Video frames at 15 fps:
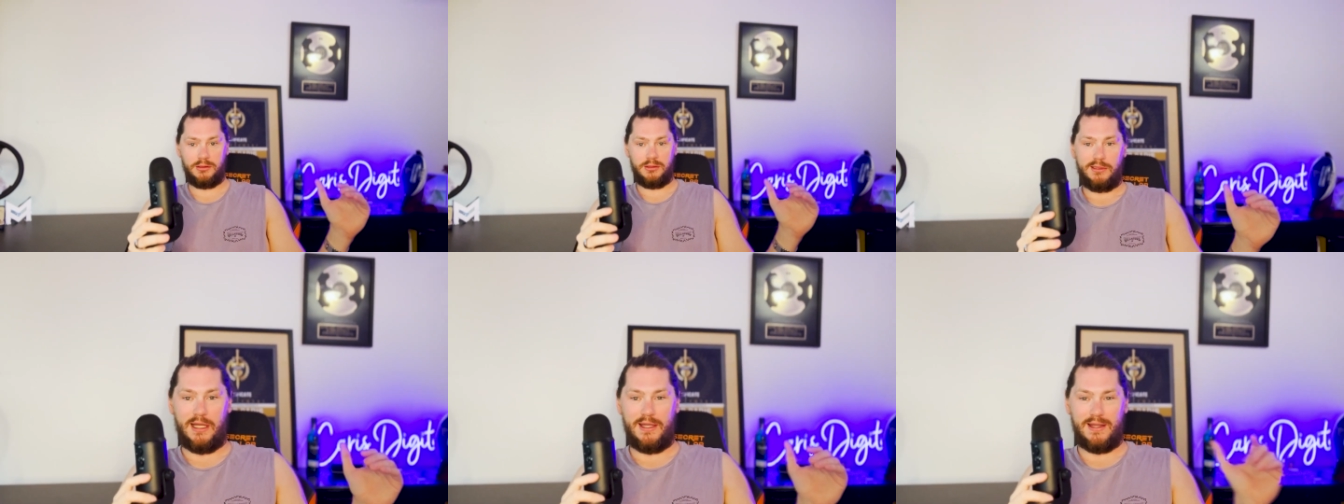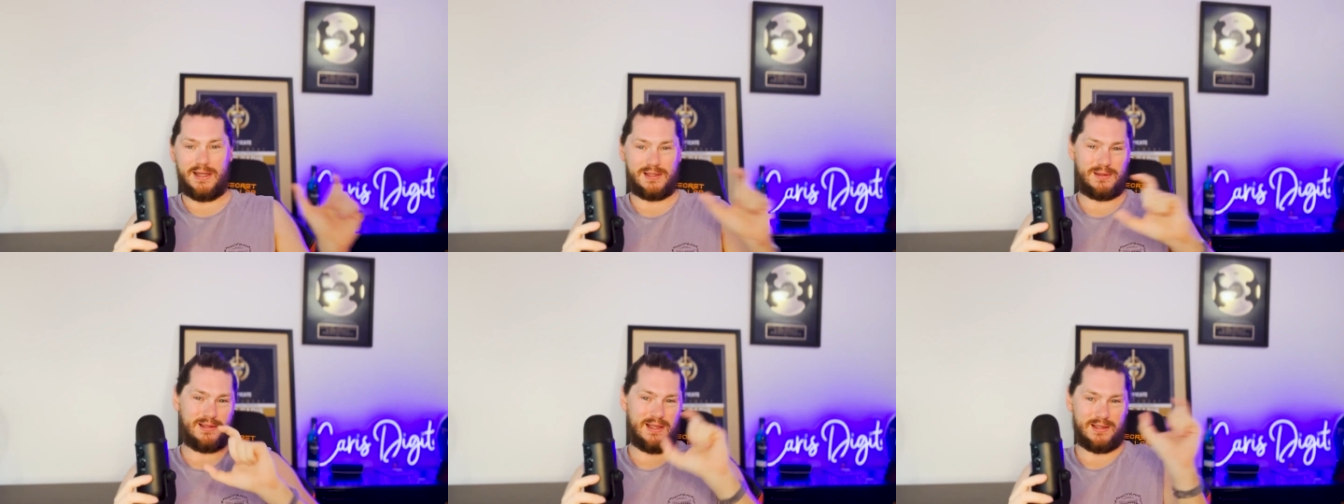Like
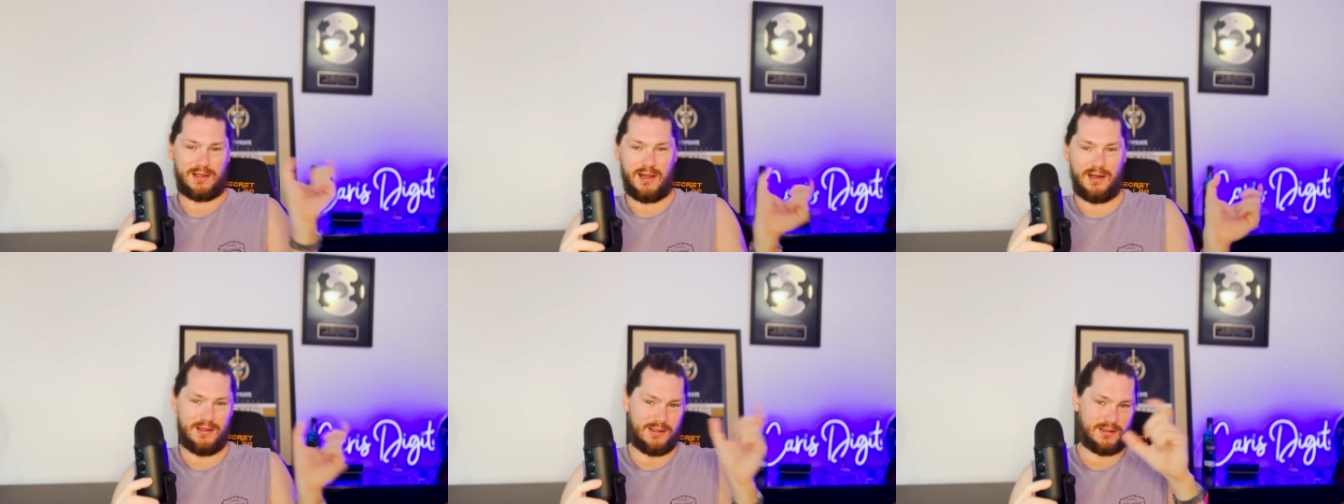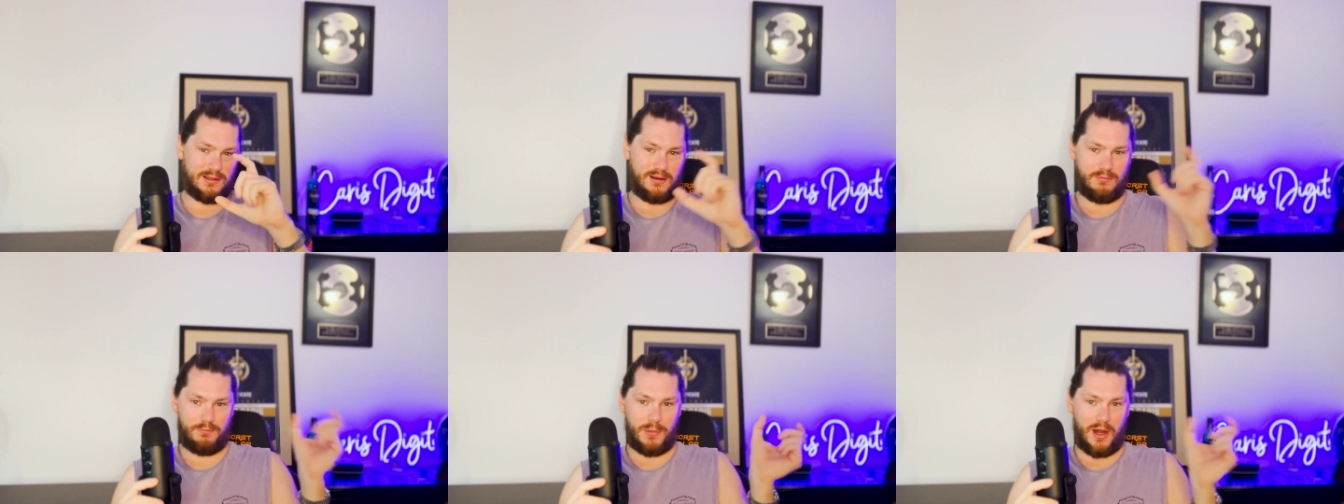that's there's kind of this
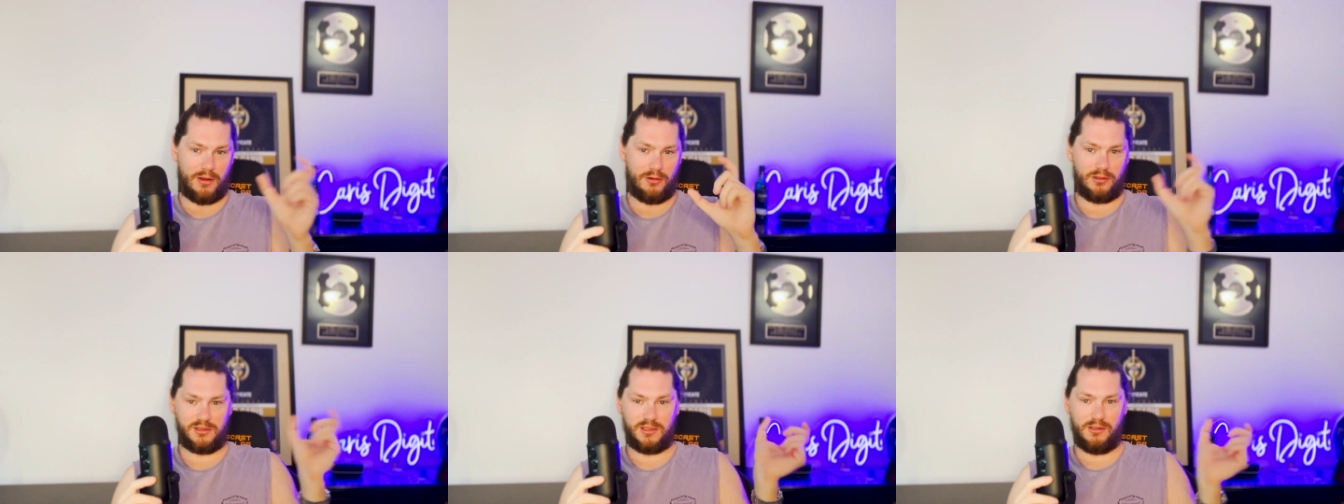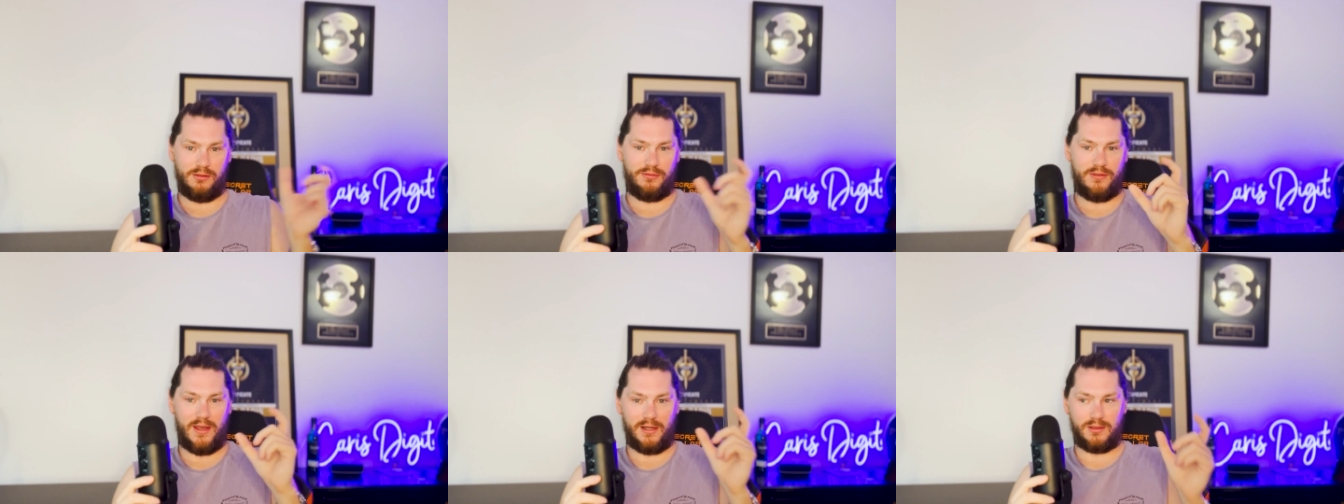kind of paradoxical
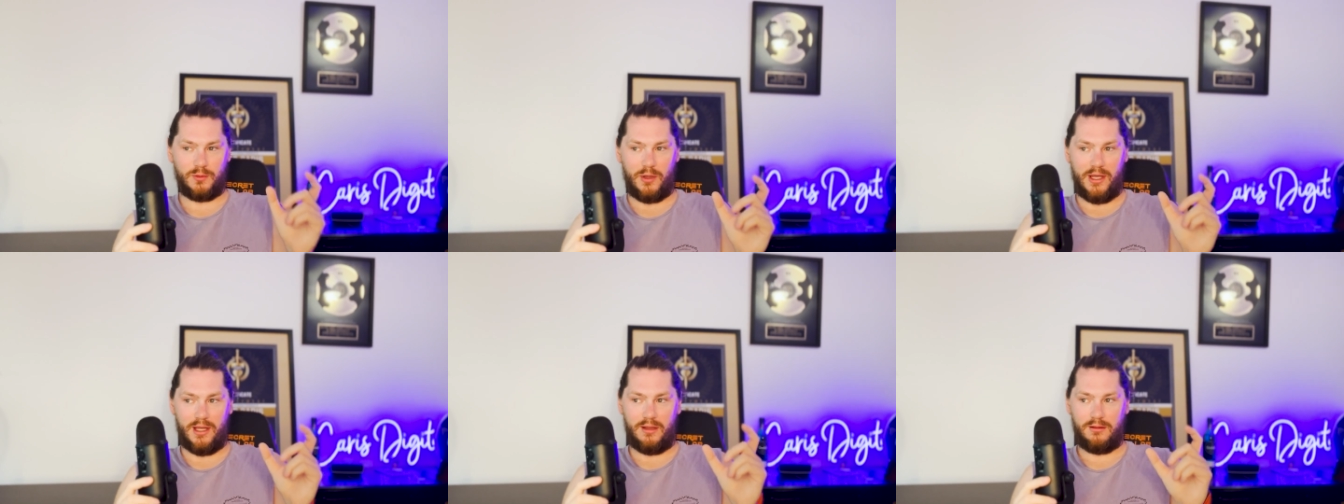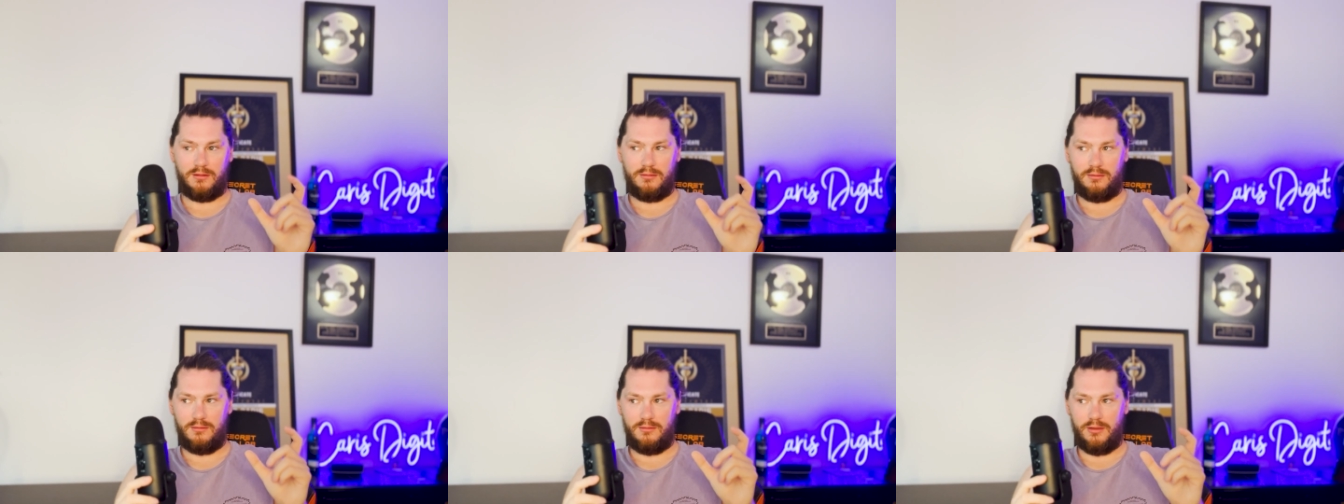effect where
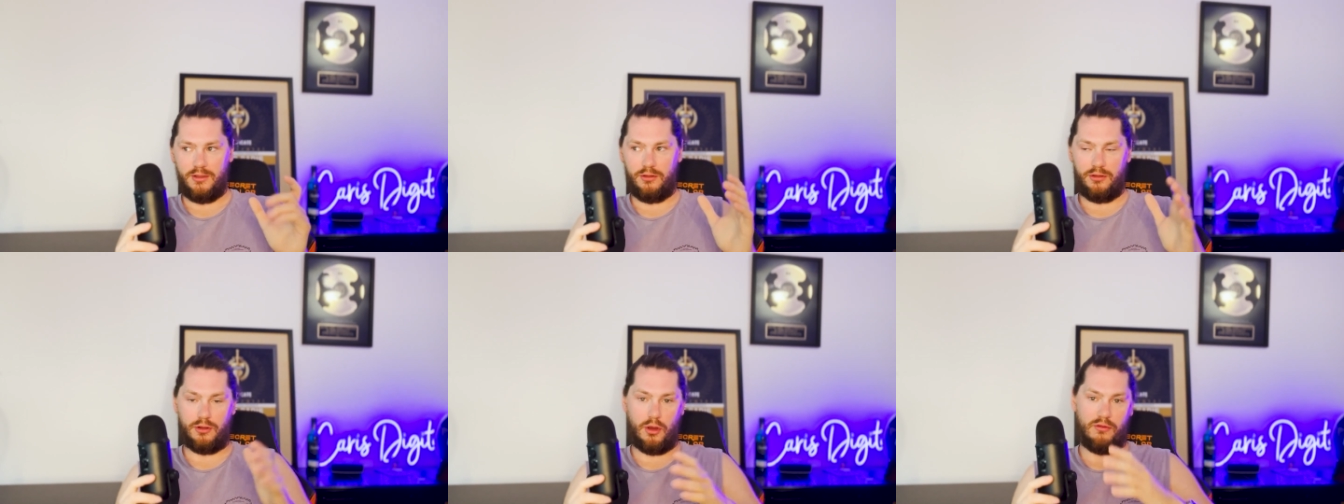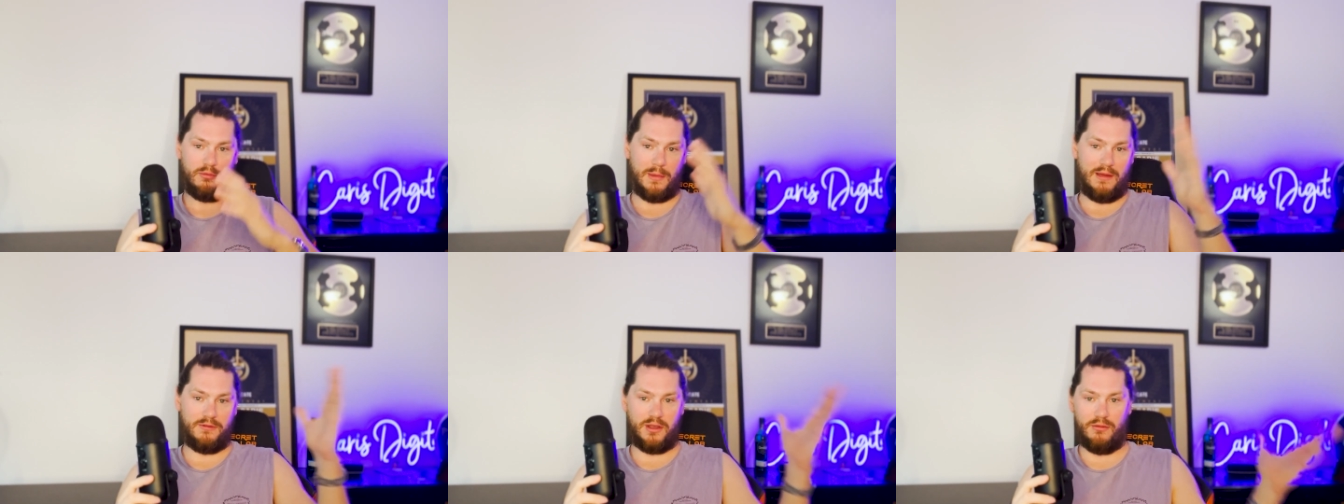you go from
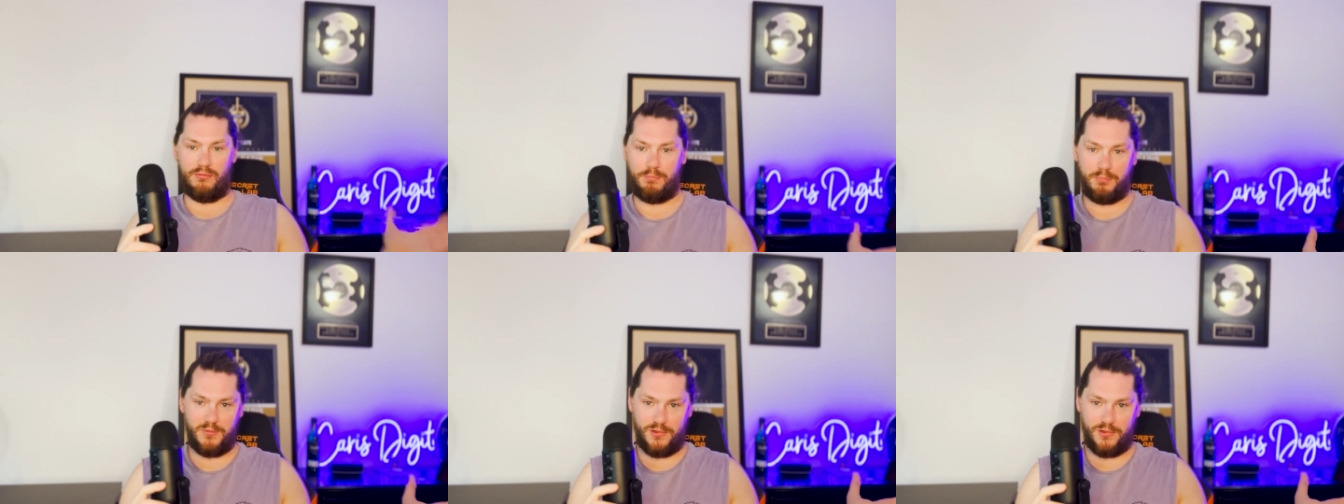having a